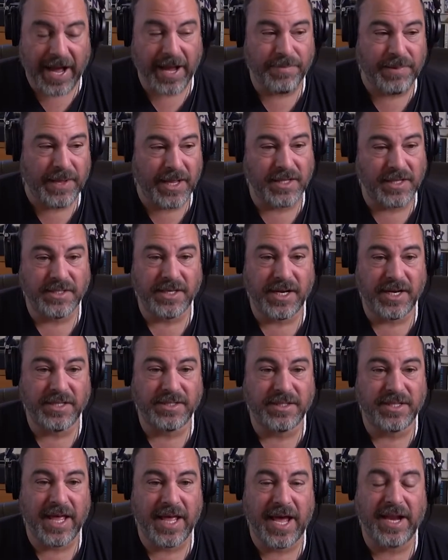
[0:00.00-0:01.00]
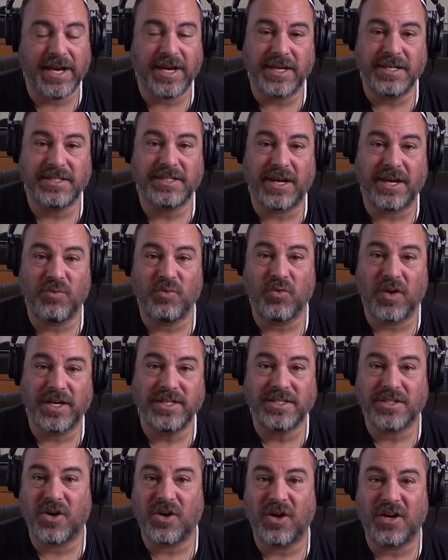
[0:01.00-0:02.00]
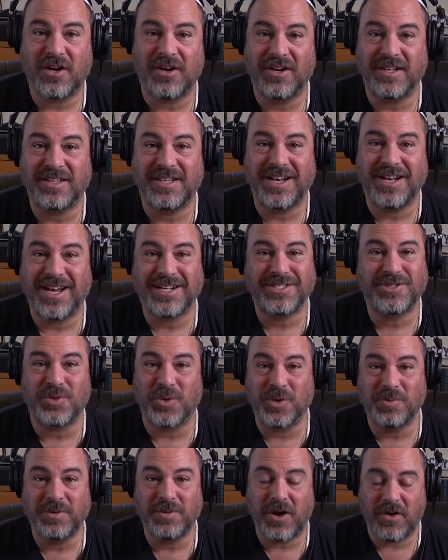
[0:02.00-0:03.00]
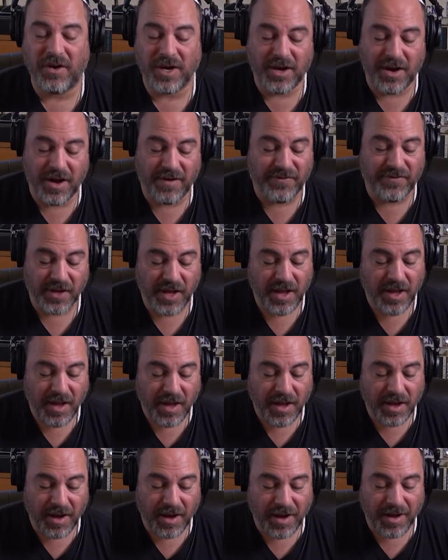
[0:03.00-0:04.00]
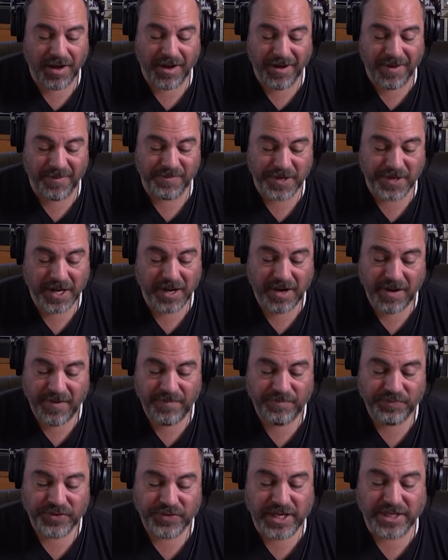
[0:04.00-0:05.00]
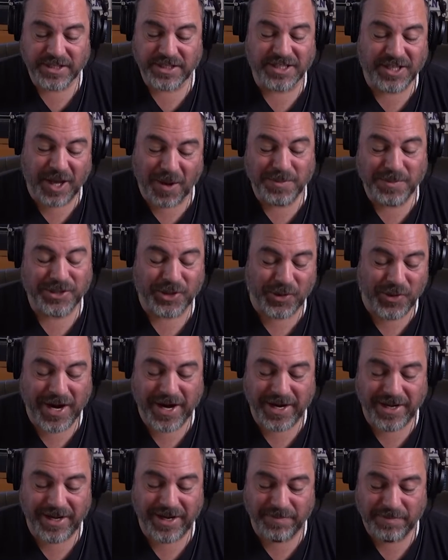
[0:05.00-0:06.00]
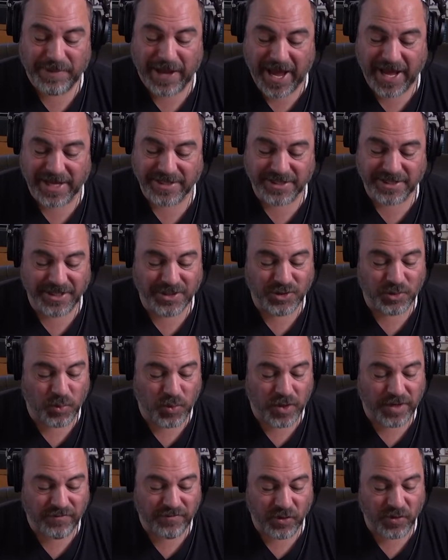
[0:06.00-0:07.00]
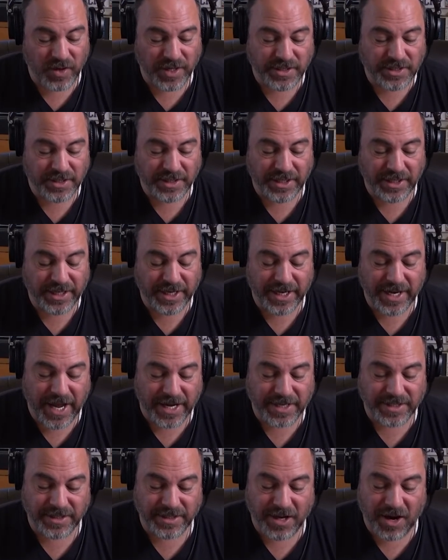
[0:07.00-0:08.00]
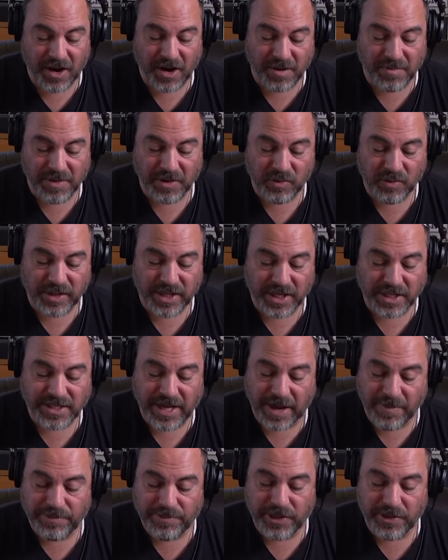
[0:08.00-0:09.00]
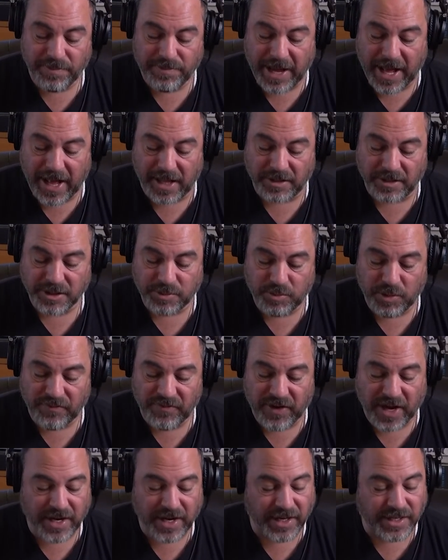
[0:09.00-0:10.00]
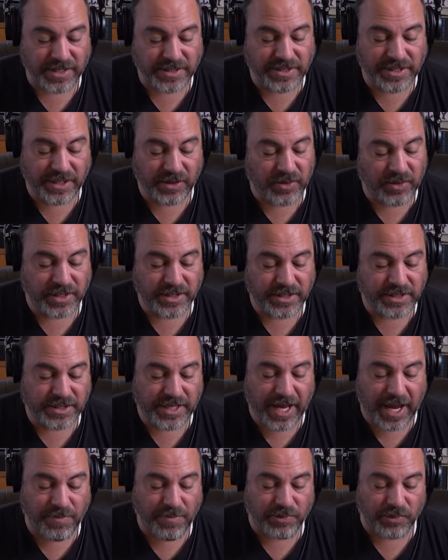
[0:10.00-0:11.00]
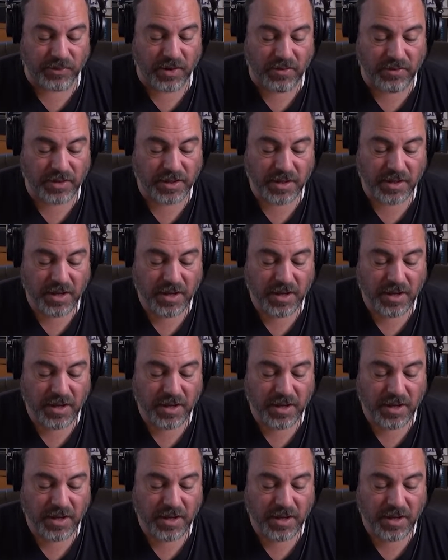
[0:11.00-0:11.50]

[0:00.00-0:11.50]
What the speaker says: apologize. That is a rice cooker in the next room going off. This subterranean passage would have originally connected the harbor with a Templar palace, providing a secret escape route